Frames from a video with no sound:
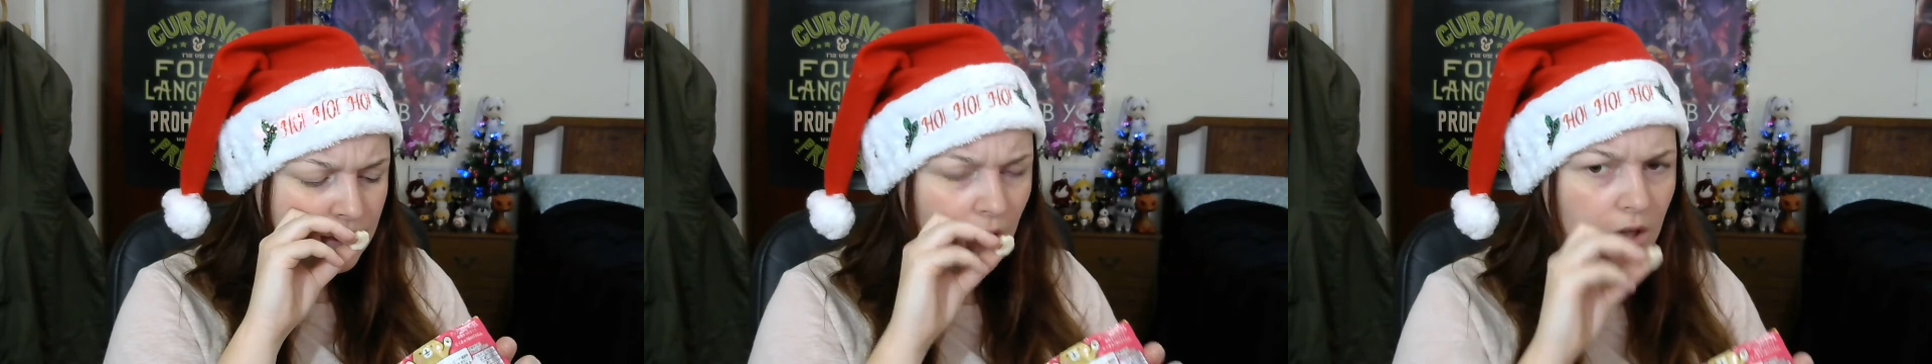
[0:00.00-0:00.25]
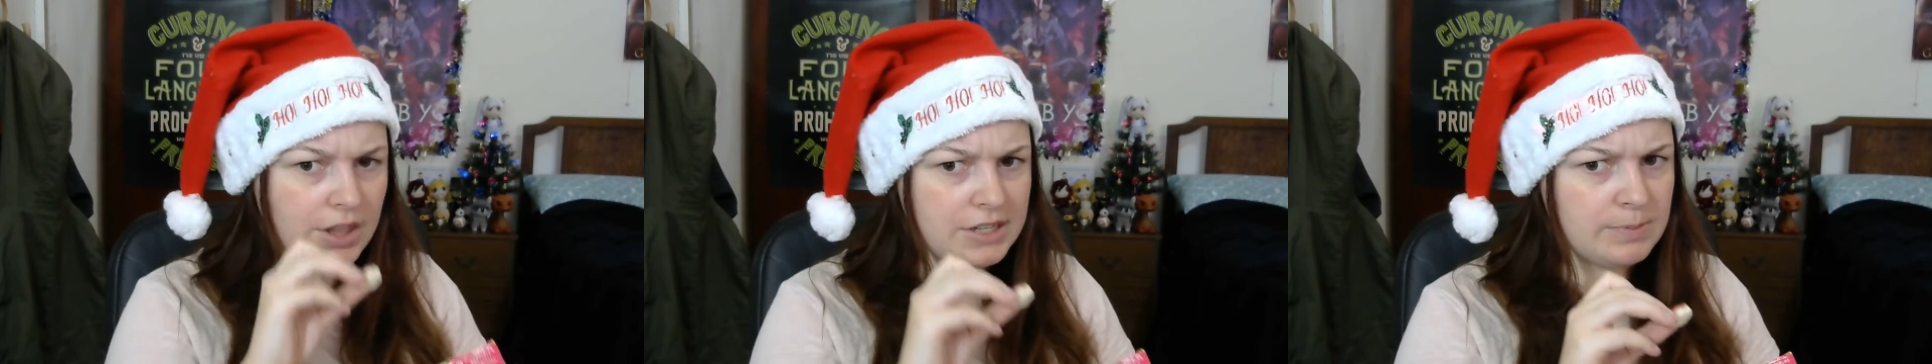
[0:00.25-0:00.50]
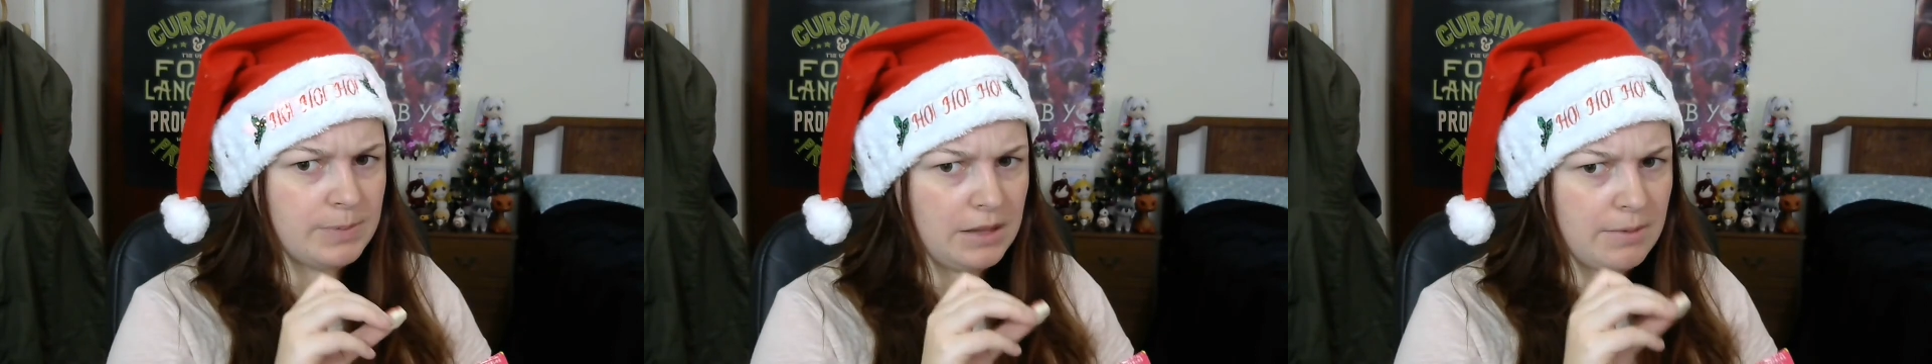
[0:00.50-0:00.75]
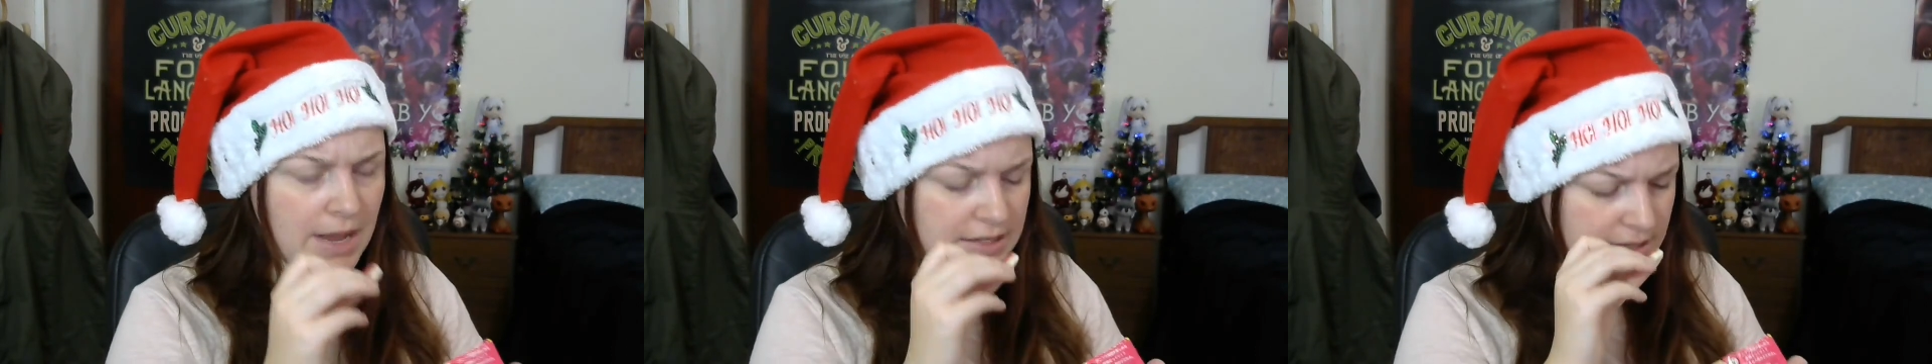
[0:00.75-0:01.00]
Oh, they smell
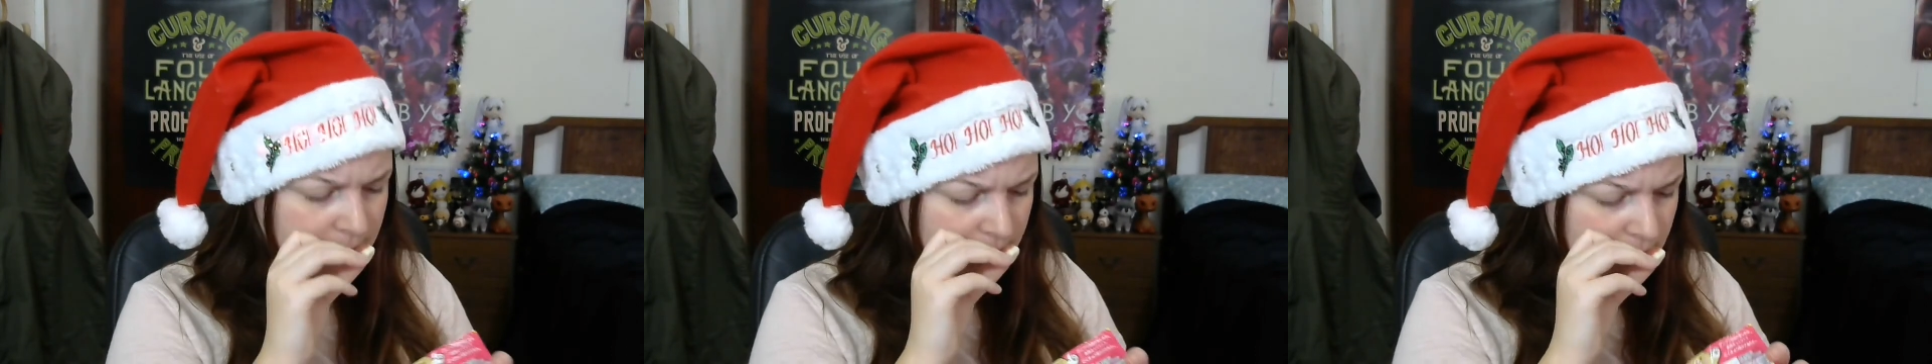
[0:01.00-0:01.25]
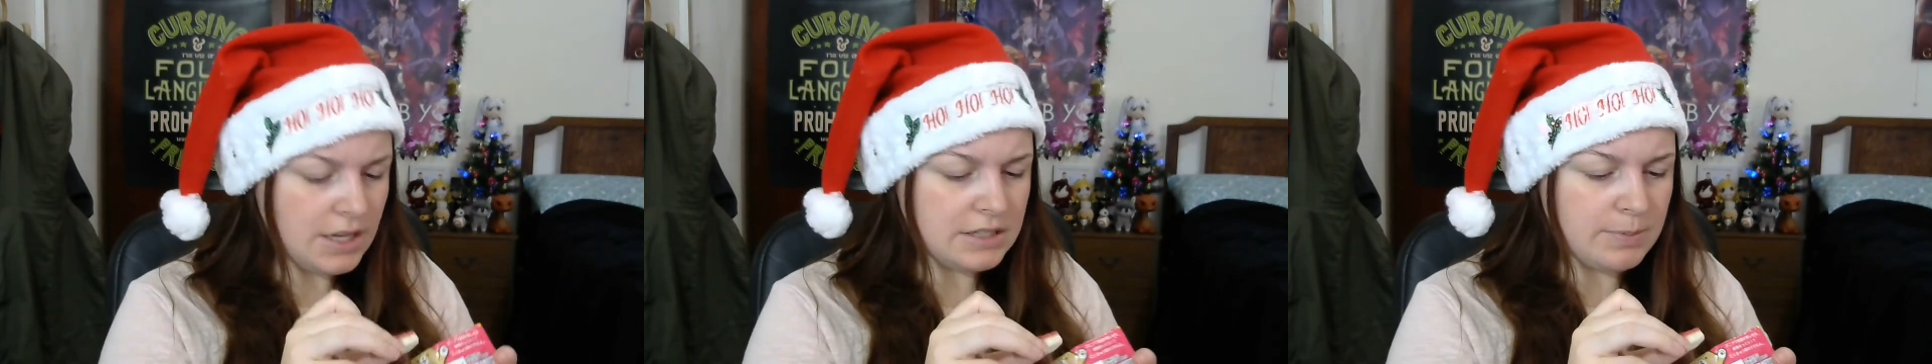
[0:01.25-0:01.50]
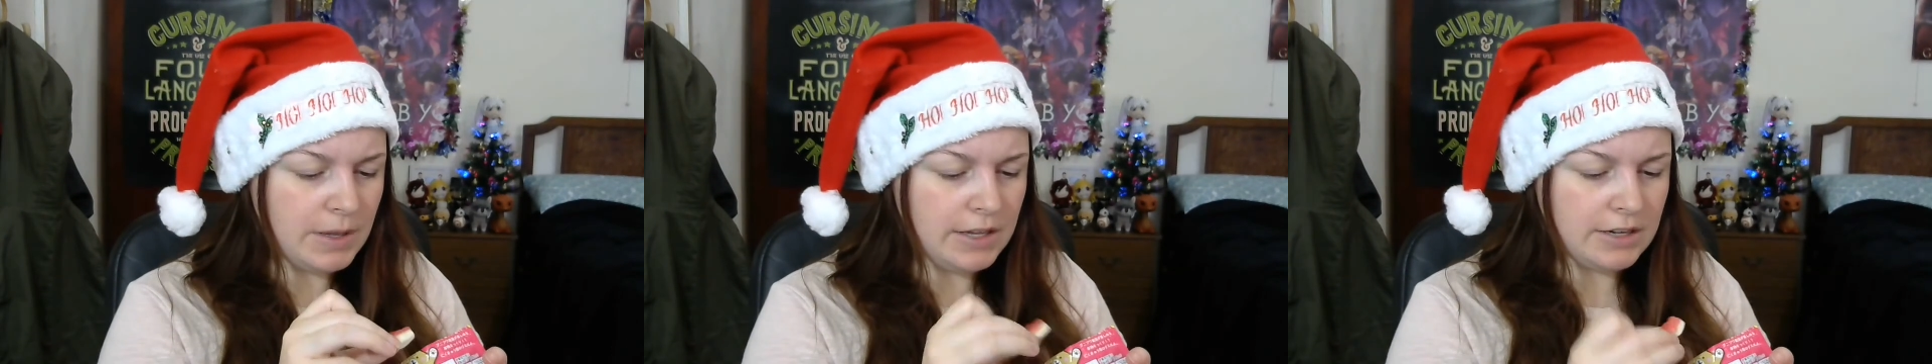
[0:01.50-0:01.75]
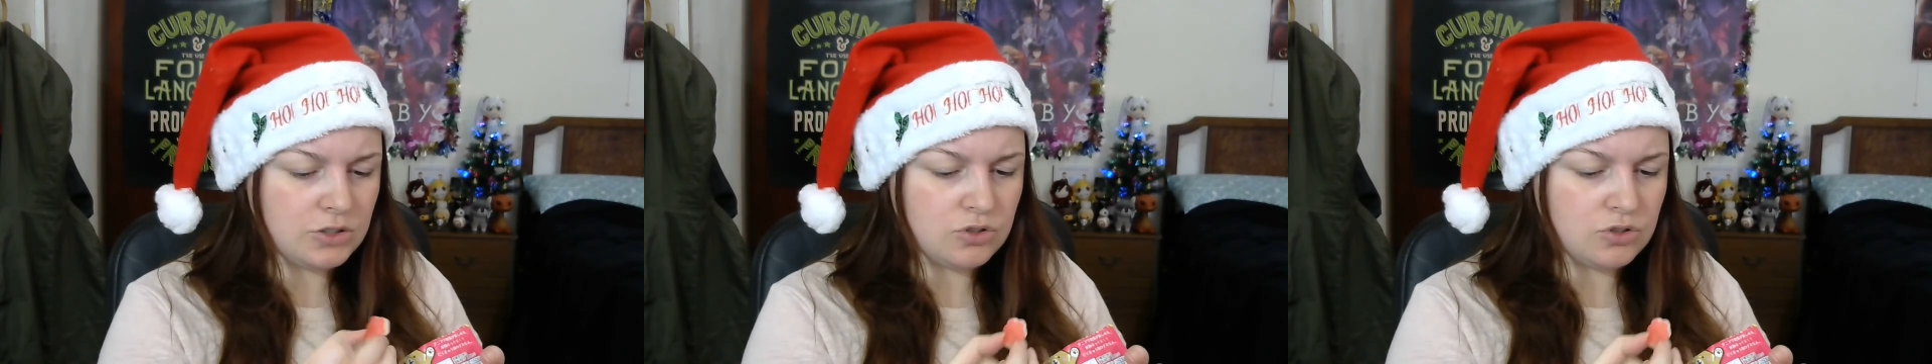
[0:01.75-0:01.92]
amazing. They smell like